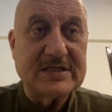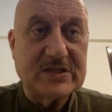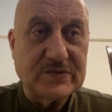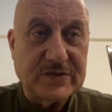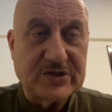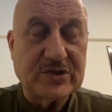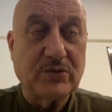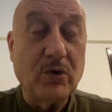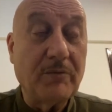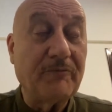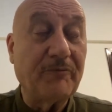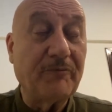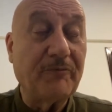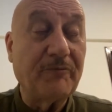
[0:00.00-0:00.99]
situation,
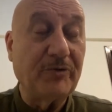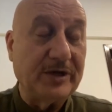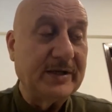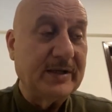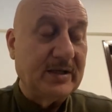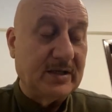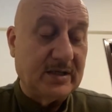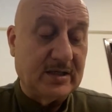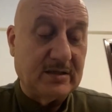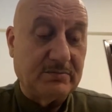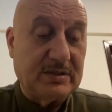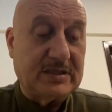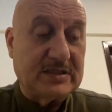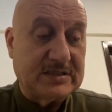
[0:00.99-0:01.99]
hopefully. Uh,
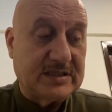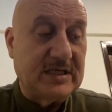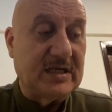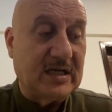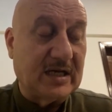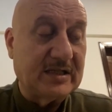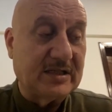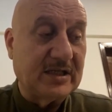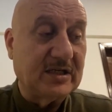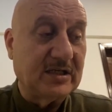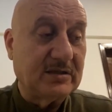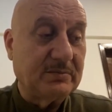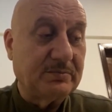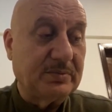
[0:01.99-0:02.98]
but still, I think
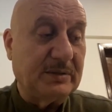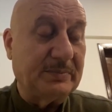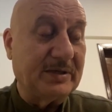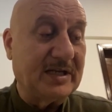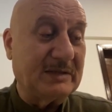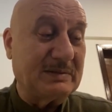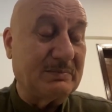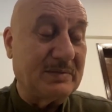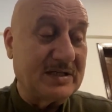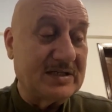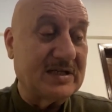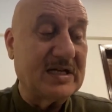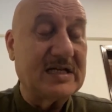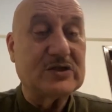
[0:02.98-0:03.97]
people like my
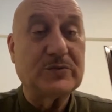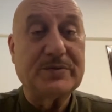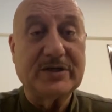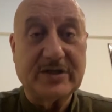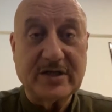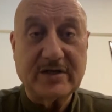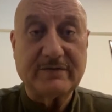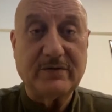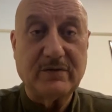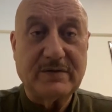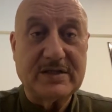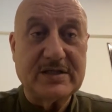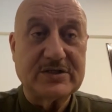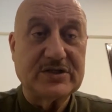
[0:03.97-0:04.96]
mother has to be careful
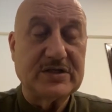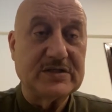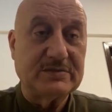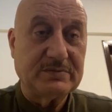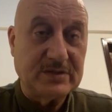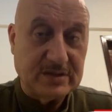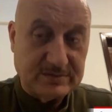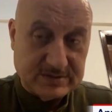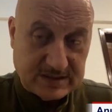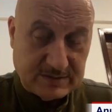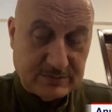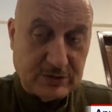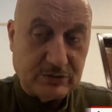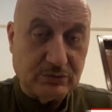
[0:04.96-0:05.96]
whether she is
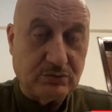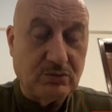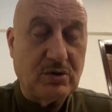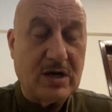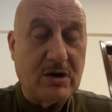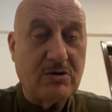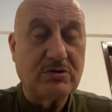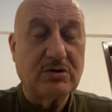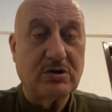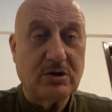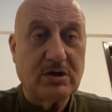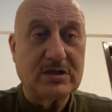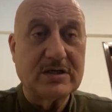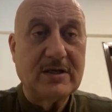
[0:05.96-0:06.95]
able to go out or
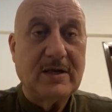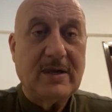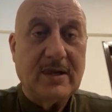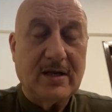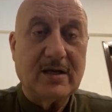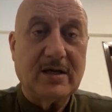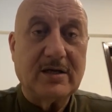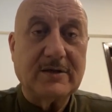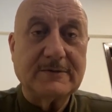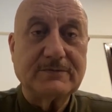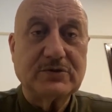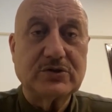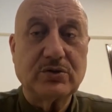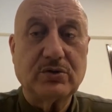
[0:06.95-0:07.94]
not.
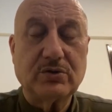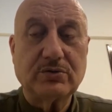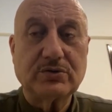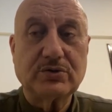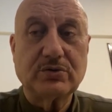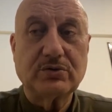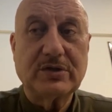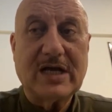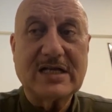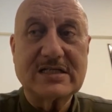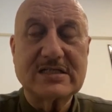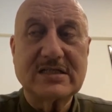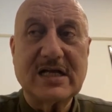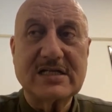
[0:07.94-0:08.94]
Uh, so, so
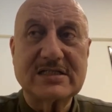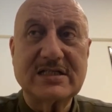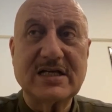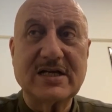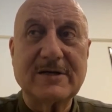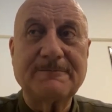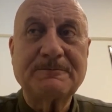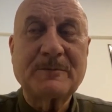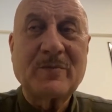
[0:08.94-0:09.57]
that's that's there.